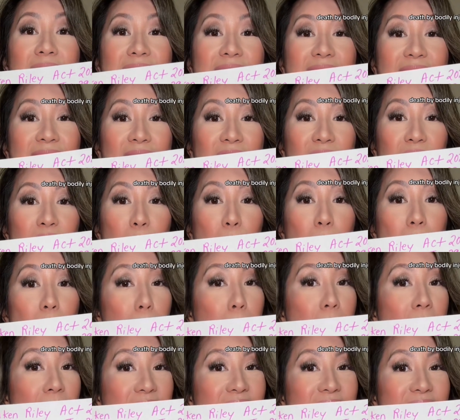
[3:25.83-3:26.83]
death by
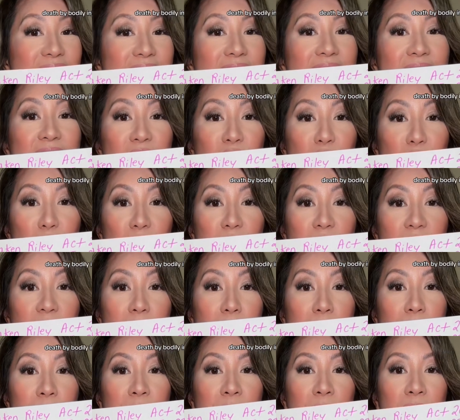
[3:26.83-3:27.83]
bodily injury,
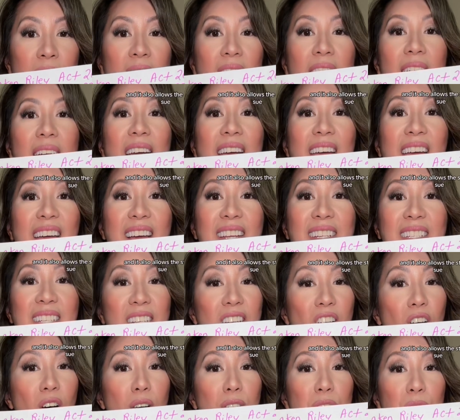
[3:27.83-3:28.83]
and it
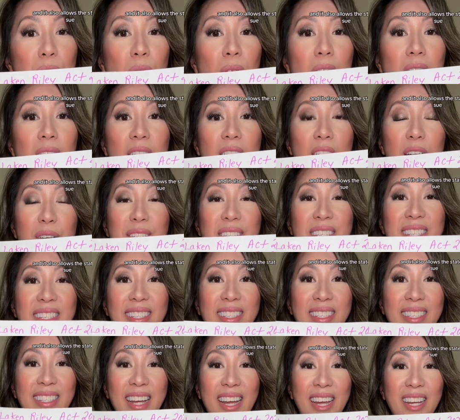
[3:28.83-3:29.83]
also allows the
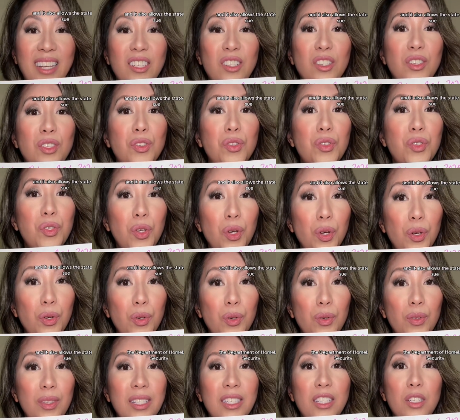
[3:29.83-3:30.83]
state to
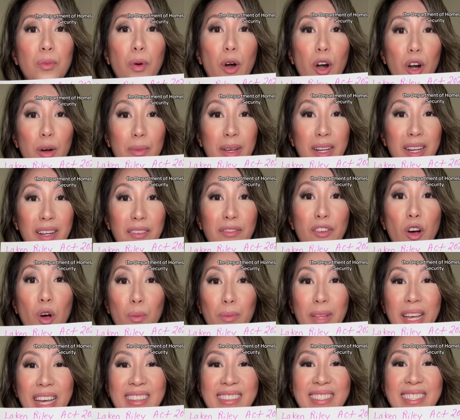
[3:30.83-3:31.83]
sue the Department of
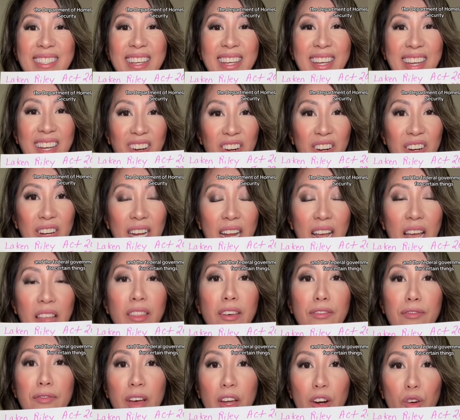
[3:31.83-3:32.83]
Homeland Security and the
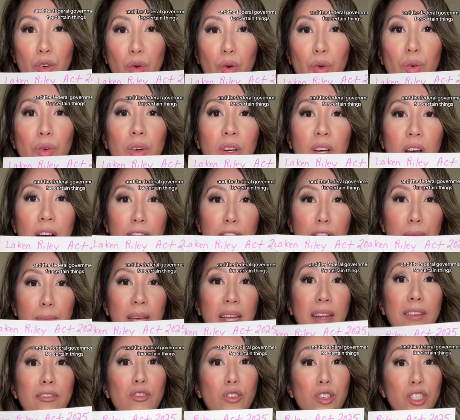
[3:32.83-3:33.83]
federal
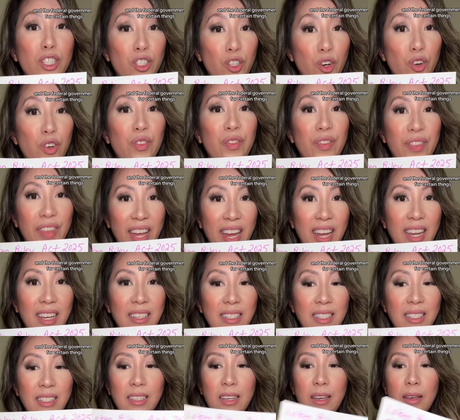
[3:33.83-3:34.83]
government for certain
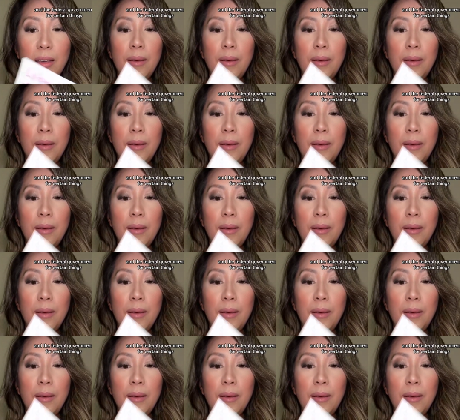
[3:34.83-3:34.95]
things.